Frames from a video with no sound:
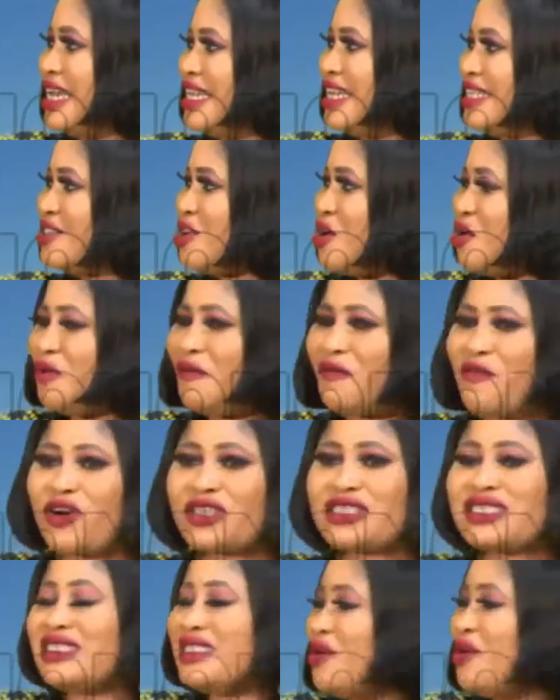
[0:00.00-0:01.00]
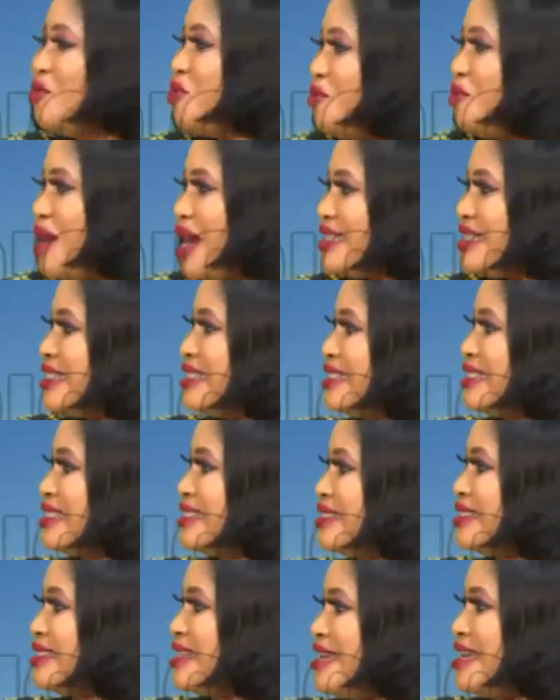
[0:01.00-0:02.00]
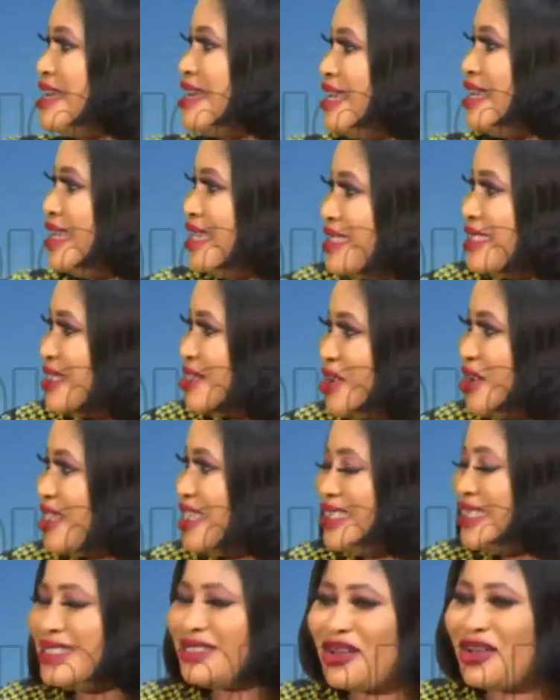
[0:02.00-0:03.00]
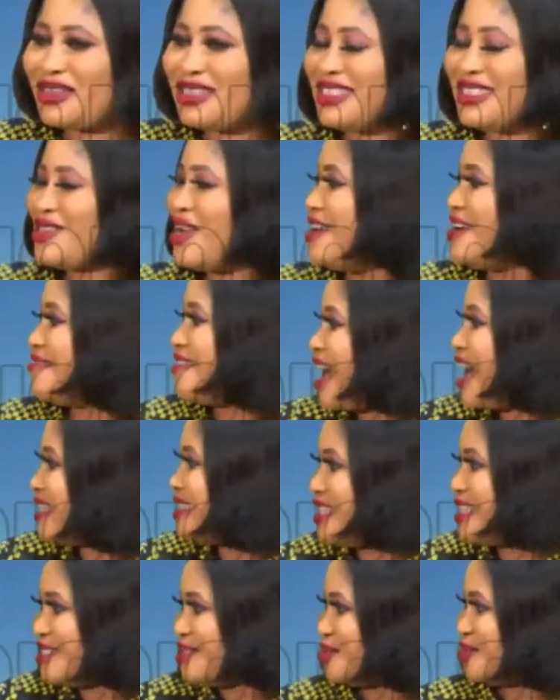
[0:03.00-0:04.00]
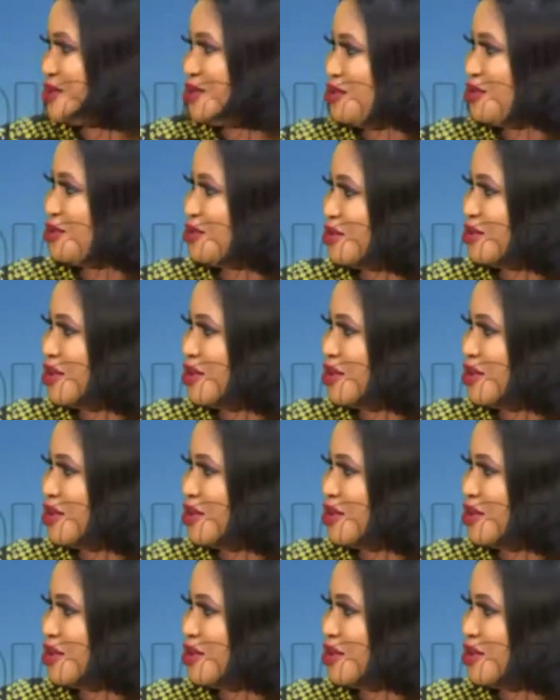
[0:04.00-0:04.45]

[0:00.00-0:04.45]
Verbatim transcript: So forcing a woman is, is not, is not, is not a right thing to do.